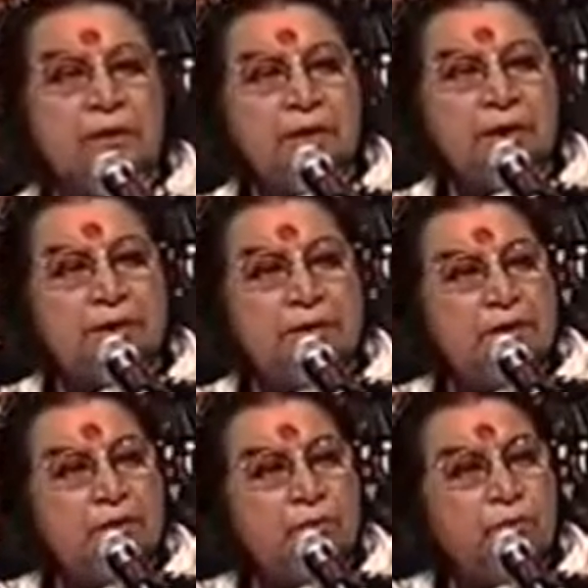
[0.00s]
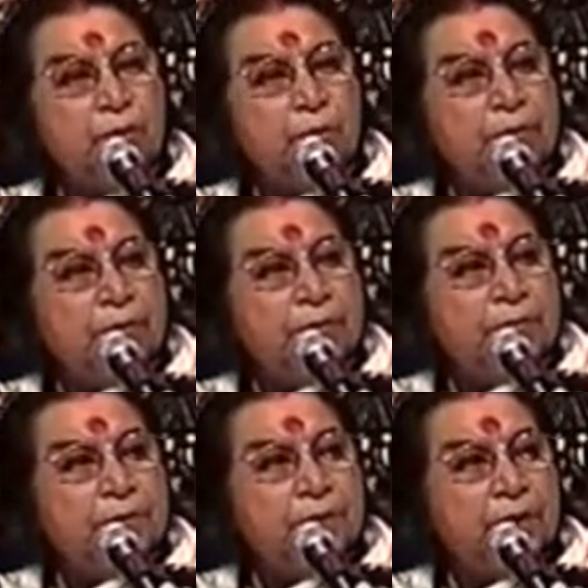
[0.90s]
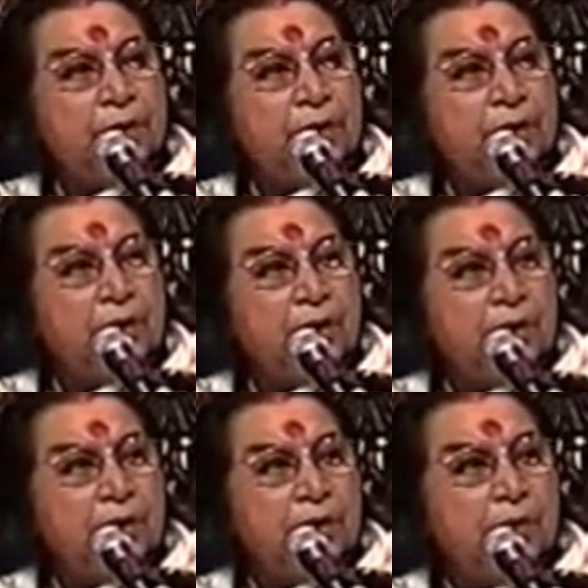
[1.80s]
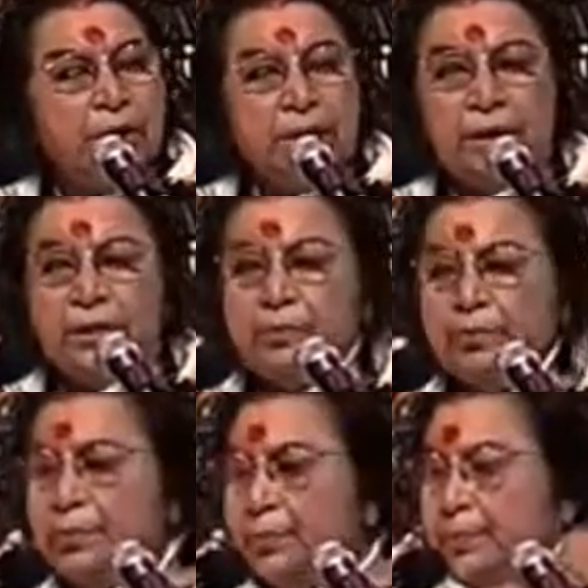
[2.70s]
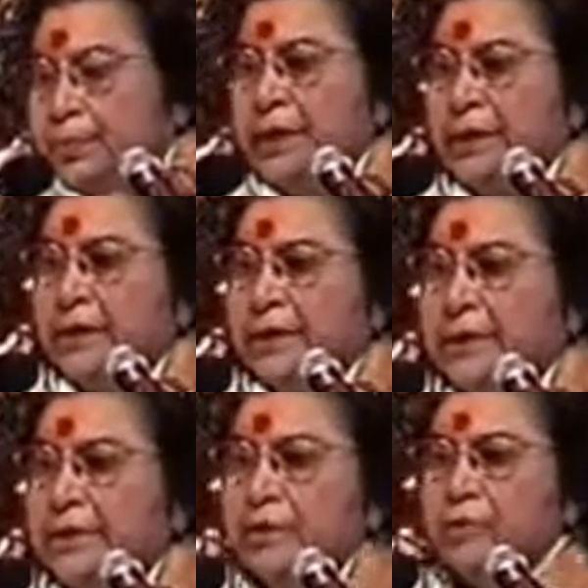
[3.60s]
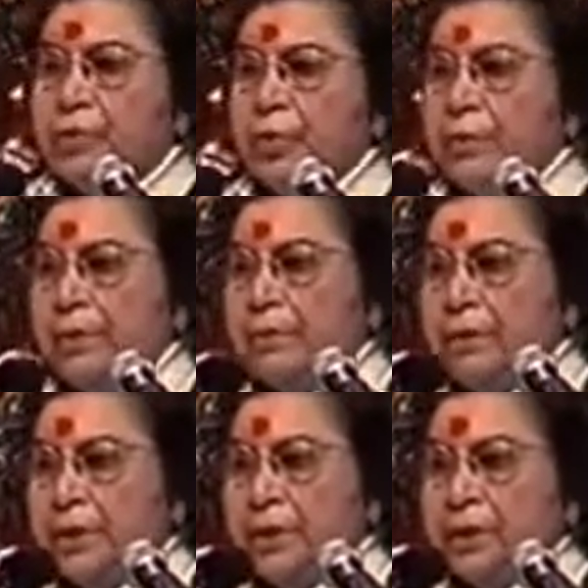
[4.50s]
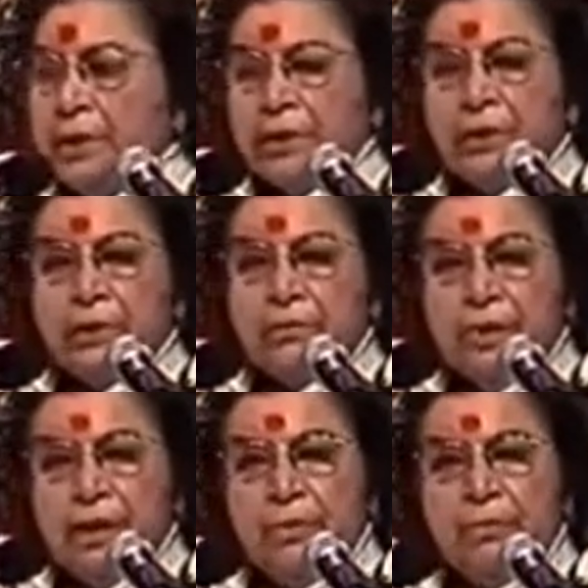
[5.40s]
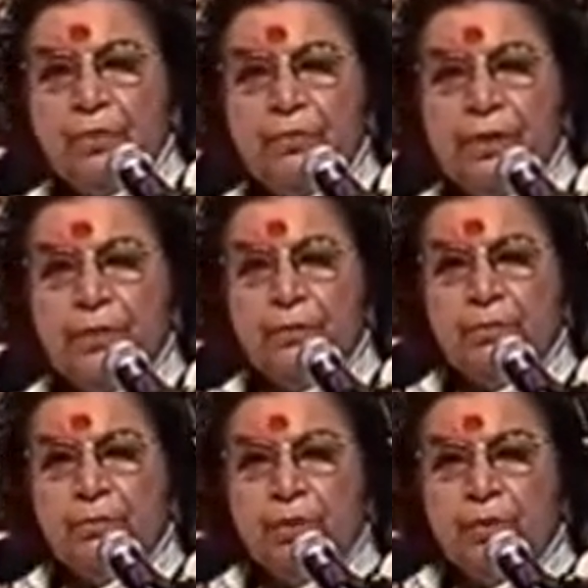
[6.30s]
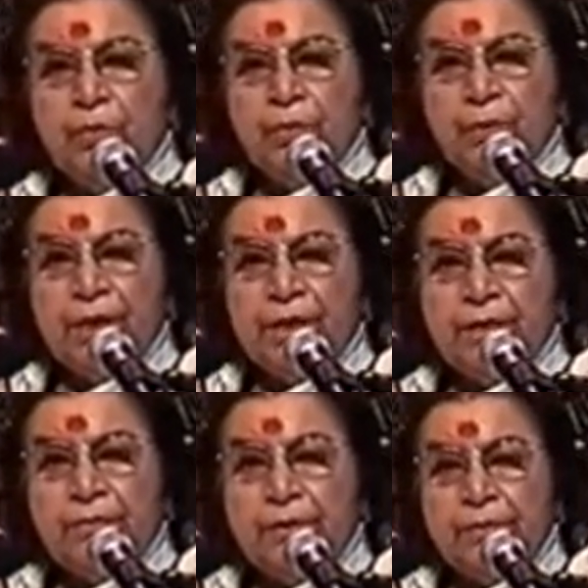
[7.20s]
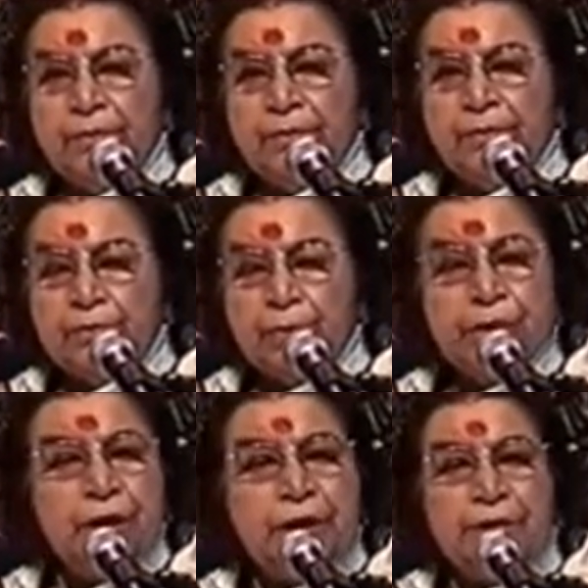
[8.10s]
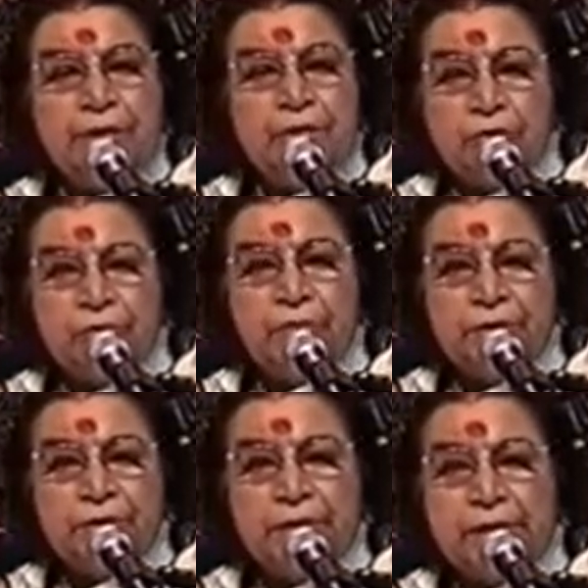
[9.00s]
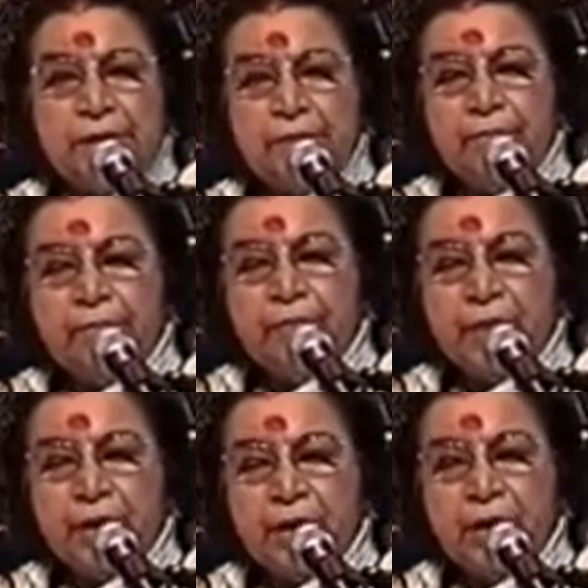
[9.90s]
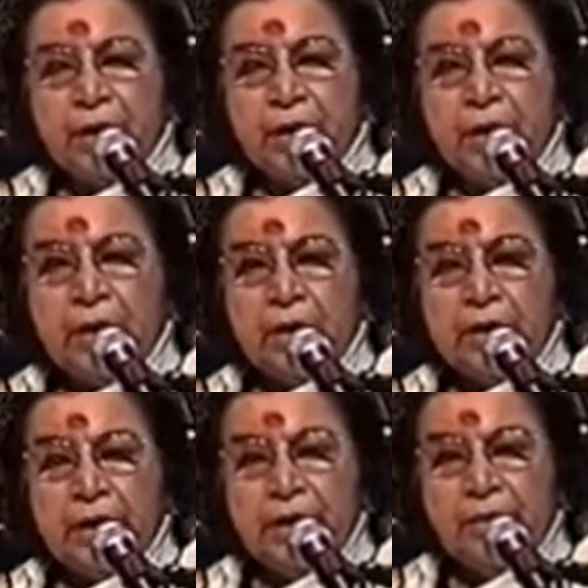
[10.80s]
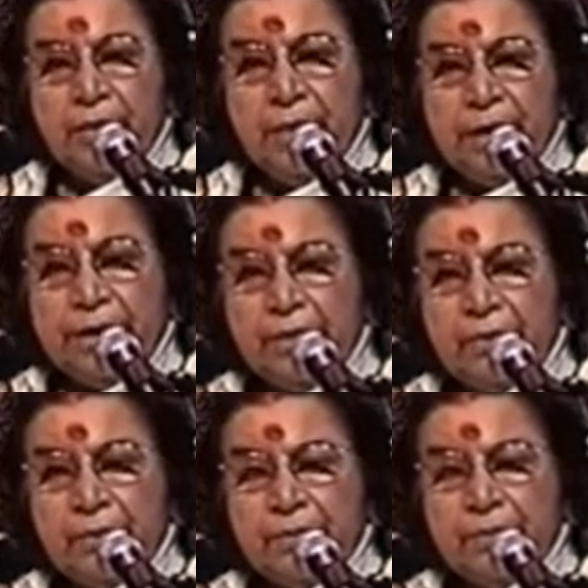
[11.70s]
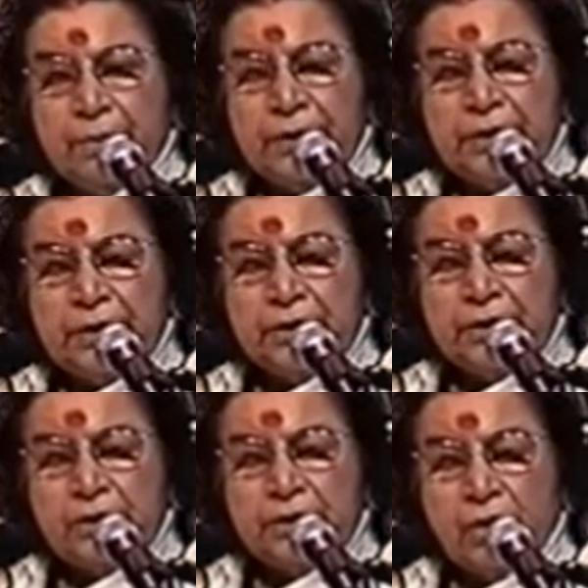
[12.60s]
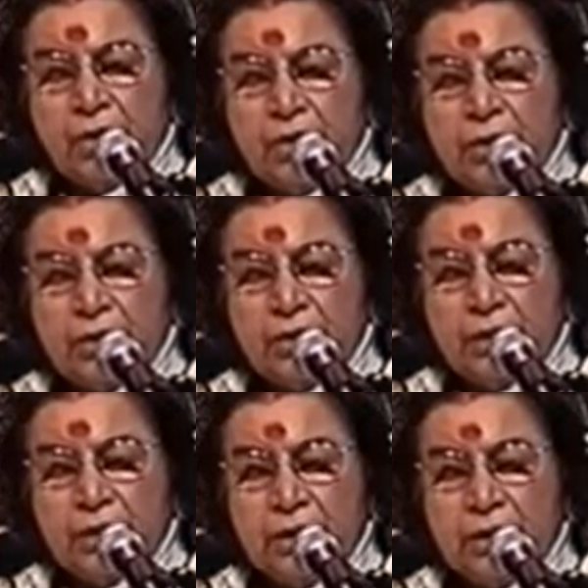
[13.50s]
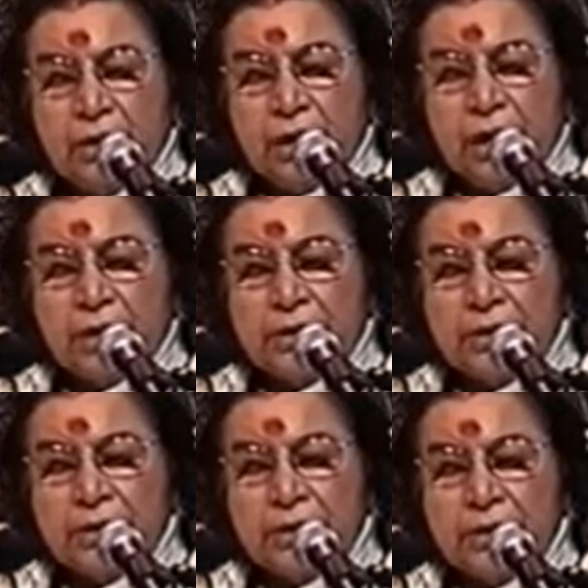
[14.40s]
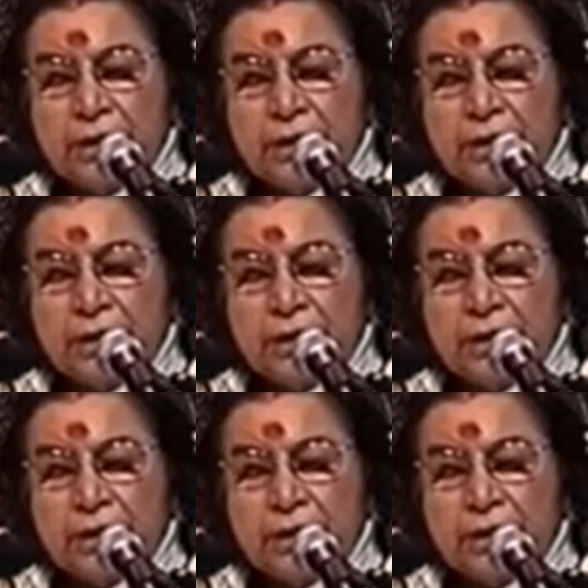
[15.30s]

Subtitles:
gets into problem. When this center gets into problem, minimum of minimum, we might develop spondylitis on the physical side. Then we might develop a disease called heart disease,